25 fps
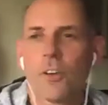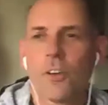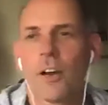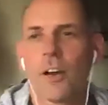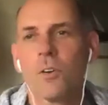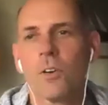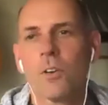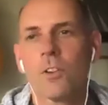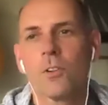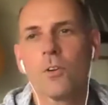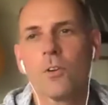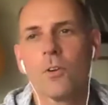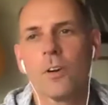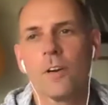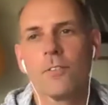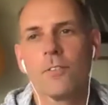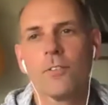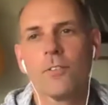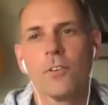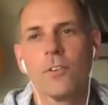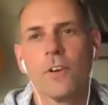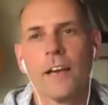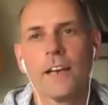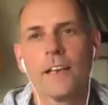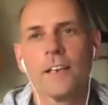would have thought if
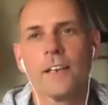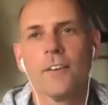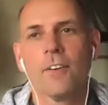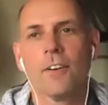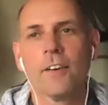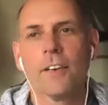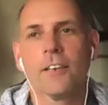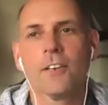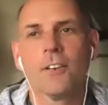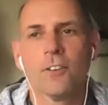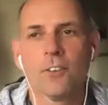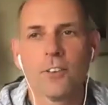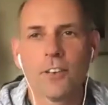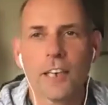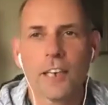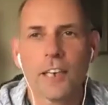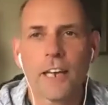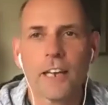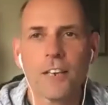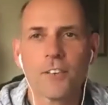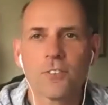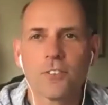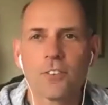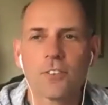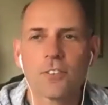you had 9
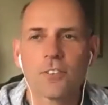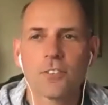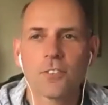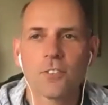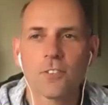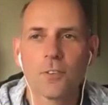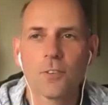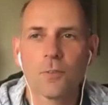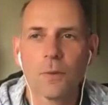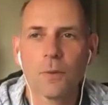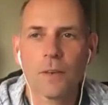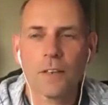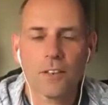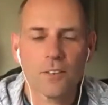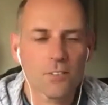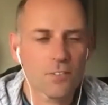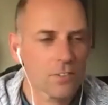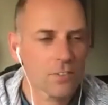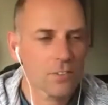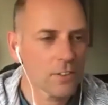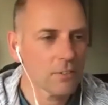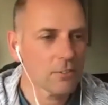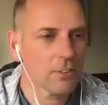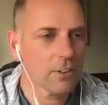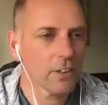congregations to be
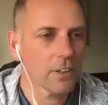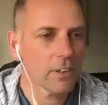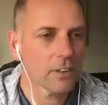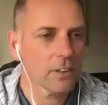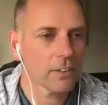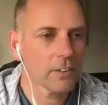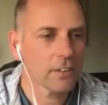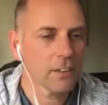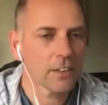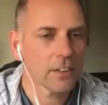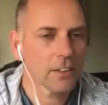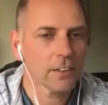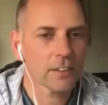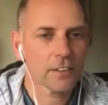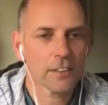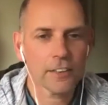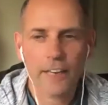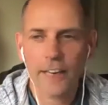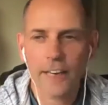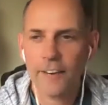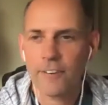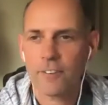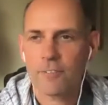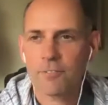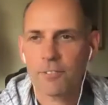considering and
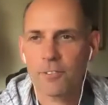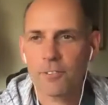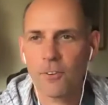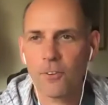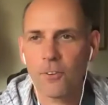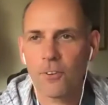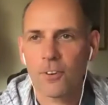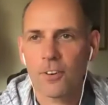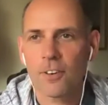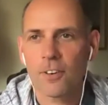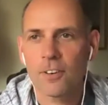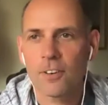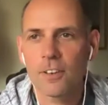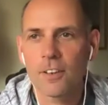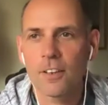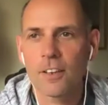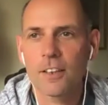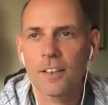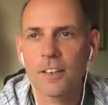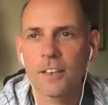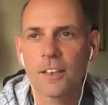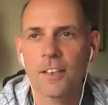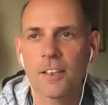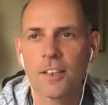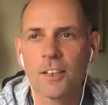caring for,
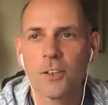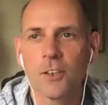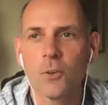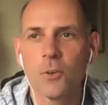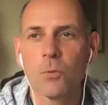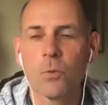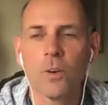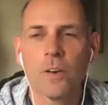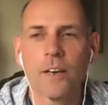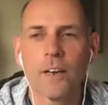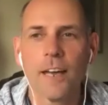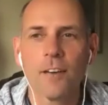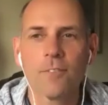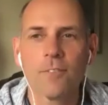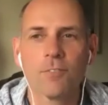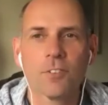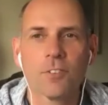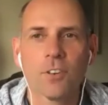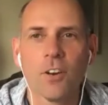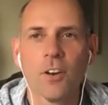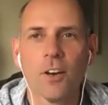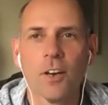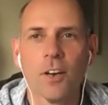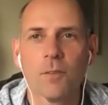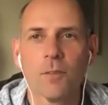you wouldn't have
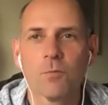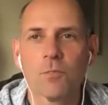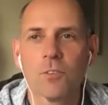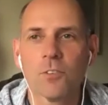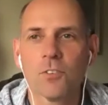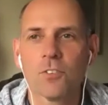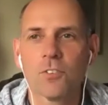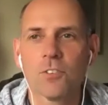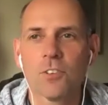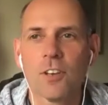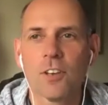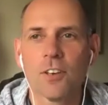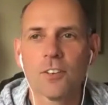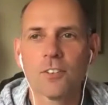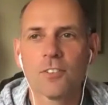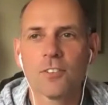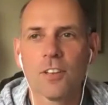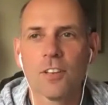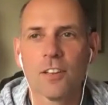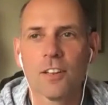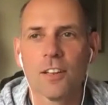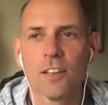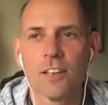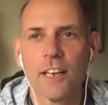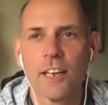time to start
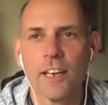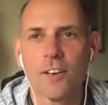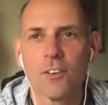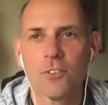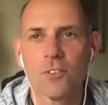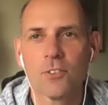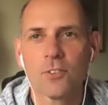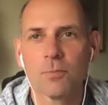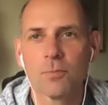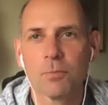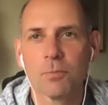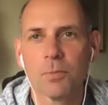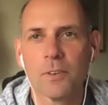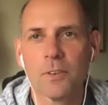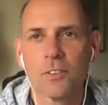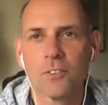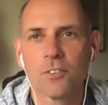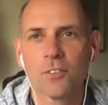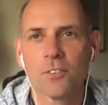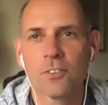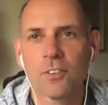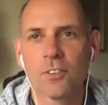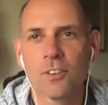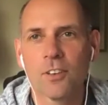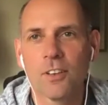something else. But
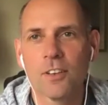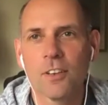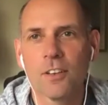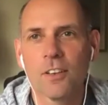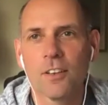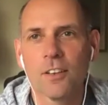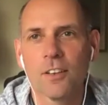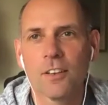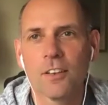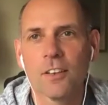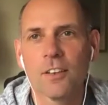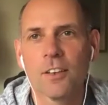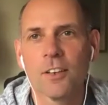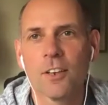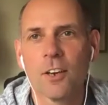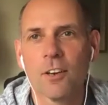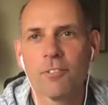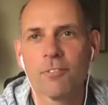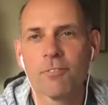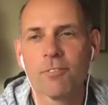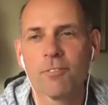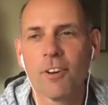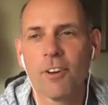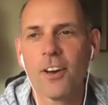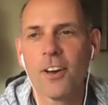you are
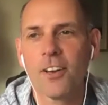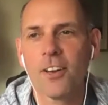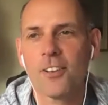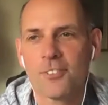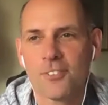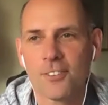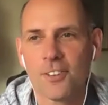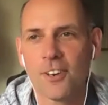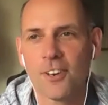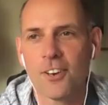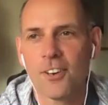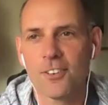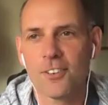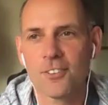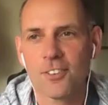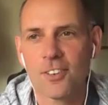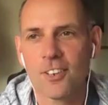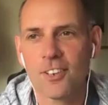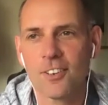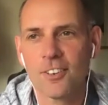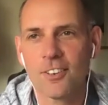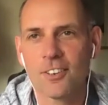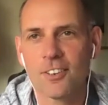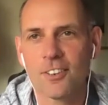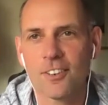fire started,
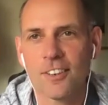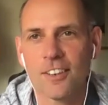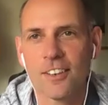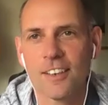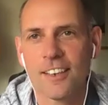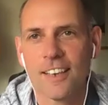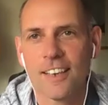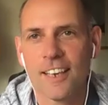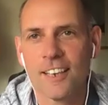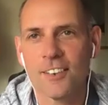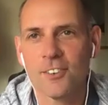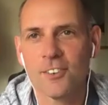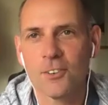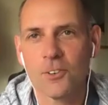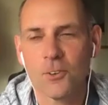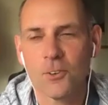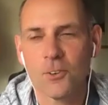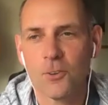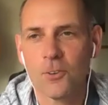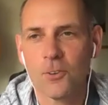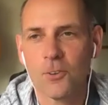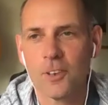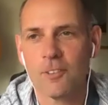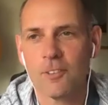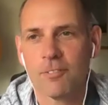and you called it
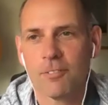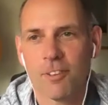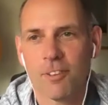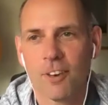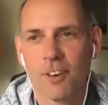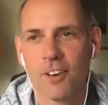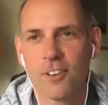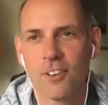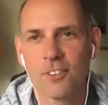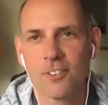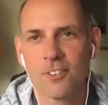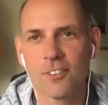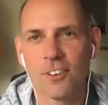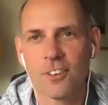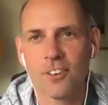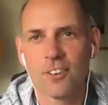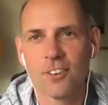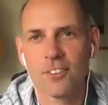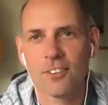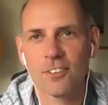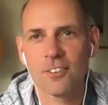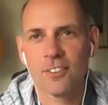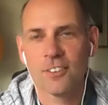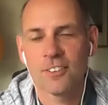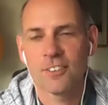fire starters.
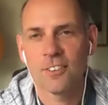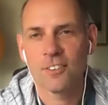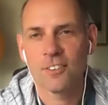What